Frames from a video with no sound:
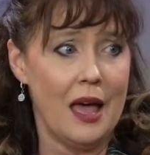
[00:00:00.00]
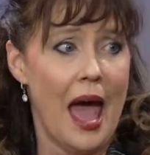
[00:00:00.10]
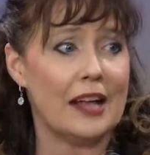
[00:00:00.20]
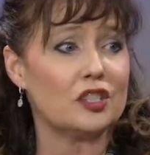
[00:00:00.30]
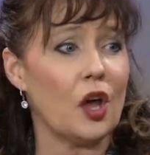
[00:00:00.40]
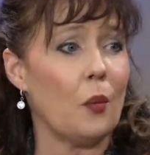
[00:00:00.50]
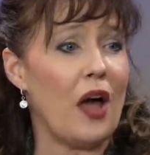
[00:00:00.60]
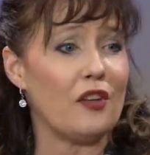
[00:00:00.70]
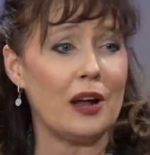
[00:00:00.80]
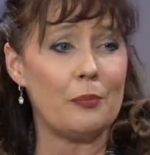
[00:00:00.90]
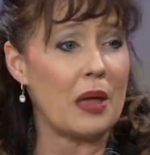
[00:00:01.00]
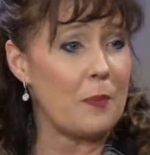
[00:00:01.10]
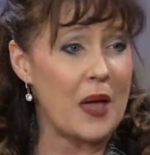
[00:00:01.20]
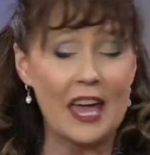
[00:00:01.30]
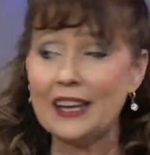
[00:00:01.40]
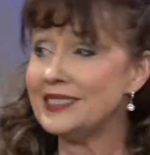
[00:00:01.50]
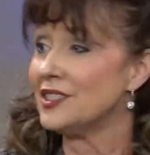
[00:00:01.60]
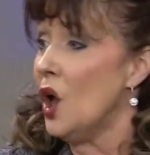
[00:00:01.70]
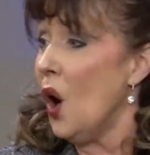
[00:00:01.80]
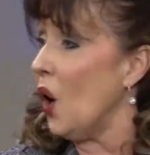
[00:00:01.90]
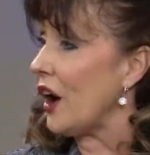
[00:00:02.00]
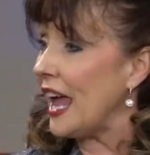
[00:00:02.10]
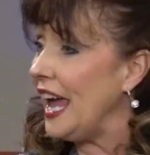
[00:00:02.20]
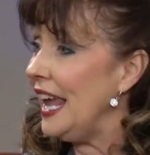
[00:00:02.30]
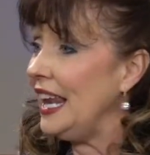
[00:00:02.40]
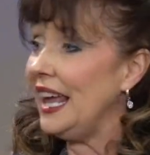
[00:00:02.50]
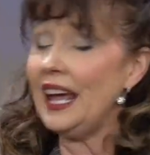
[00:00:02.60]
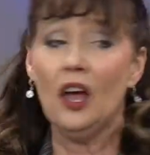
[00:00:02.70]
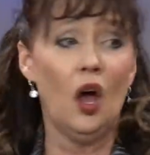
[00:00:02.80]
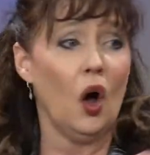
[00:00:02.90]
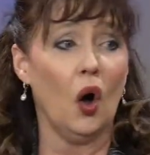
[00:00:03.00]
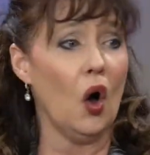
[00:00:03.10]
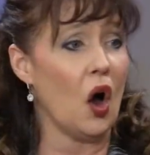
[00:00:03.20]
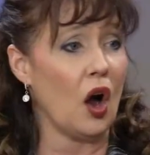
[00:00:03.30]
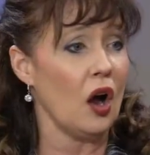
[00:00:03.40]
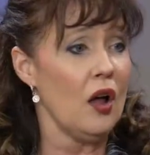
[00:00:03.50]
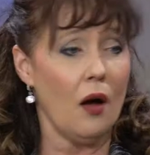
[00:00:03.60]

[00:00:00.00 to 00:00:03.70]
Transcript: And so, whether it be peace or healing or,